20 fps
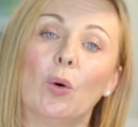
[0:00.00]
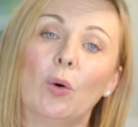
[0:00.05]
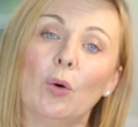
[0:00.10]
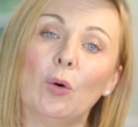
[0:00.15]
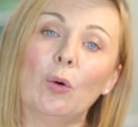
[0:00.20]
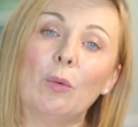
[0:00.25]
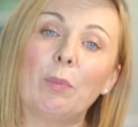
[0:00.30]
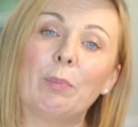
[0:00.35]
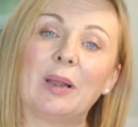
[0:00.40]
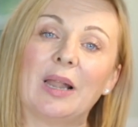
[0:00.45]

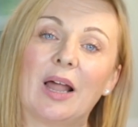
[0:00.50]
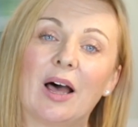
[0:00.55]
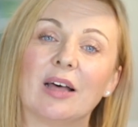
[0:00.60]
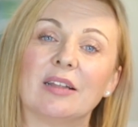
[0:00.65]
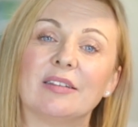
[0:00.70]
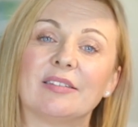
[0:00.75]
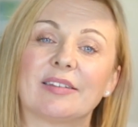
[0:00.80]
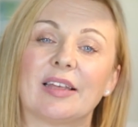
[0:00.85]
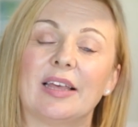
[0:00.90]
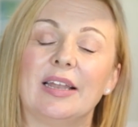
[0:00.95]
all
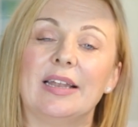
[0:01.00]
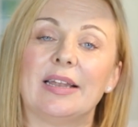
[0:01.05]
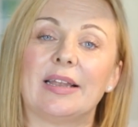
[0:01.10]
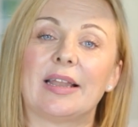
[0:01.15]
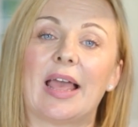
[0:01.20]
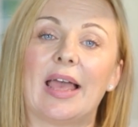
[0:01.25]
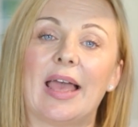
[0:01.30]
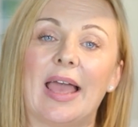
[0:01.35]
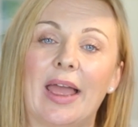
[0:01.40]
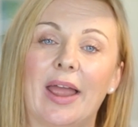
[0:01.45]
plants and
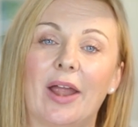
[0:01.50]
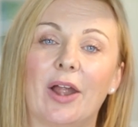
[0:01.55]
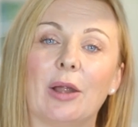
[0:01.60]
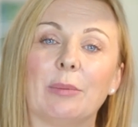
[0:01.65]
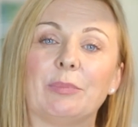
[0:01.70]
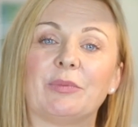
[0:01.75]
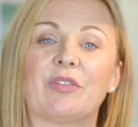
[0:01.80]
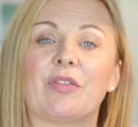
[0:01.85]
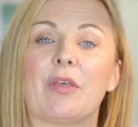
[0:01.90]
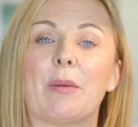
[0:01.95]

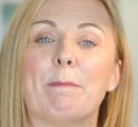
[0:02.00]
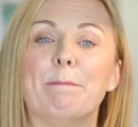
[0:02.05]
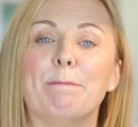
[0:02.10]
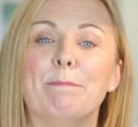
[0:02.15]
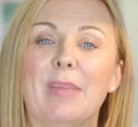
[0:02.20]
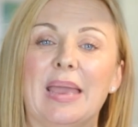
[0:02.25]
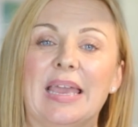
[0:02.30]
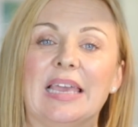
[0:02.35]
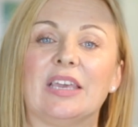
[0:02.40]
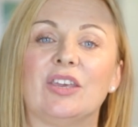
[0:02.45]
herbs that
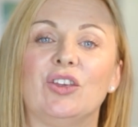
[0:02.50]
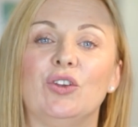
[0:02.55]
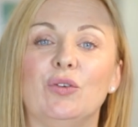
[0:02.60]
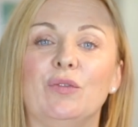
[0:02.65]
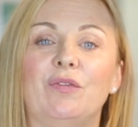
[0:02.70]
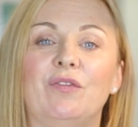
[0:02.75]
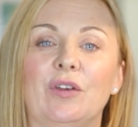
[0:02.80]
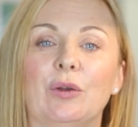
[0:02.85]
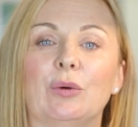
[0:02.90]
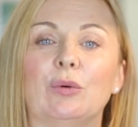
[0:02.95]
make
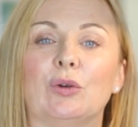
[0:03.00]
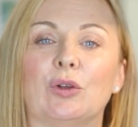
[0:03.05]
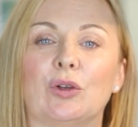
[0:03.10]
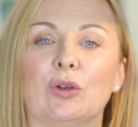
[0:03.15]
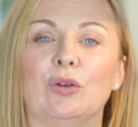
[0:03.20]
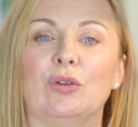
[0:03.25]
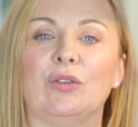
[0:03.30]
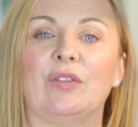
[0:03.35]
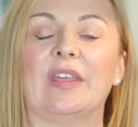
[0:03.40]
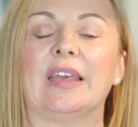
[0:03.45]
you feel
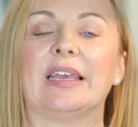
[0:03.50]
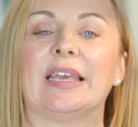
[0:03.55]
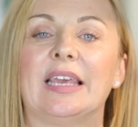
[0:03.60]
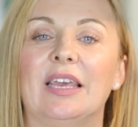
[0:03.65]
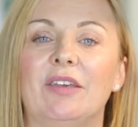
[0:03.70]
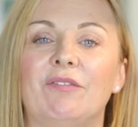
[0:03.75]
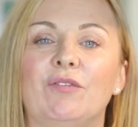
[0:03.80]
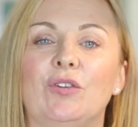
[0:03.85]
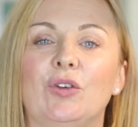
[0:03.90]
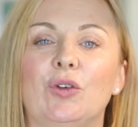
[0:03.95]
good, that
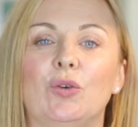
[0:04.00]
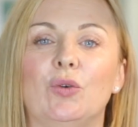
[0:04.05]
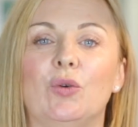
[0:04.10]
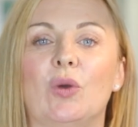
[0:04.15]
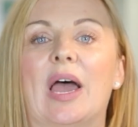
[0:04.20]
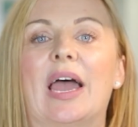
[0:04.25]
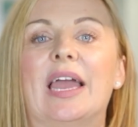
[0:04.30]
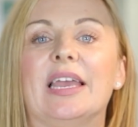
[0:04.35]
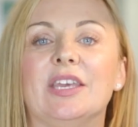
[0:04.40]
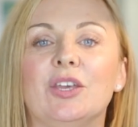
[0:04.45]
give you
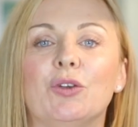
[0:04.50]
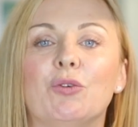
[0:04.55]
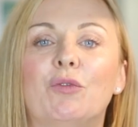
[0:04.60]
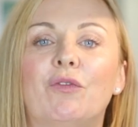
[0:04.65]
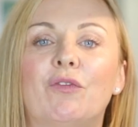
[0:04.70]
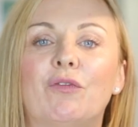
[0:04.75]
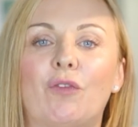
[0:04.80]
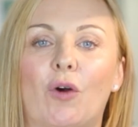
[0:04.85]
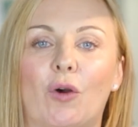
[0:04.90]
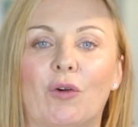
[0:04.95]
a
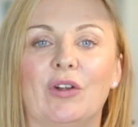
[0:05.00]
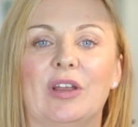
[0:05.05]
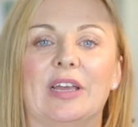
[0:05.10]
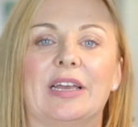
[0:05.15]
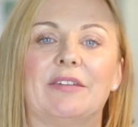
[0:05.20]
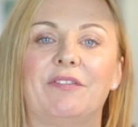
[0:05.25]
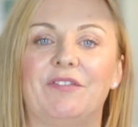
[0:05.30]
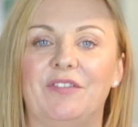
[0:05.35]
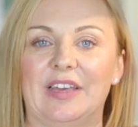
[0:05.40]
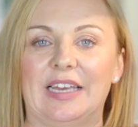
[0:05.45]

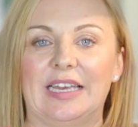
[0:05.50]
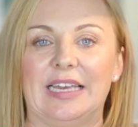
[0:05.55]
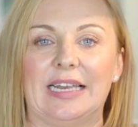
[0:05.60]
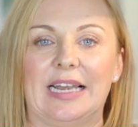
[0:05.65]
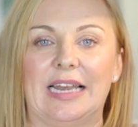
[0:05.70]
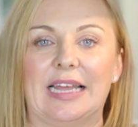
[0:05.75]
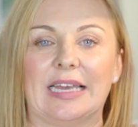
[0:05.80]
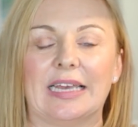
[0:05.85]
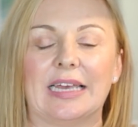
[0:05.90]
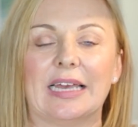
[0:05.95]
euphoric
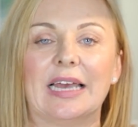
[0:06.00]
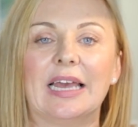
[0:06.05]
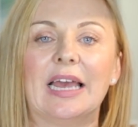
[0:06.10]
feeling.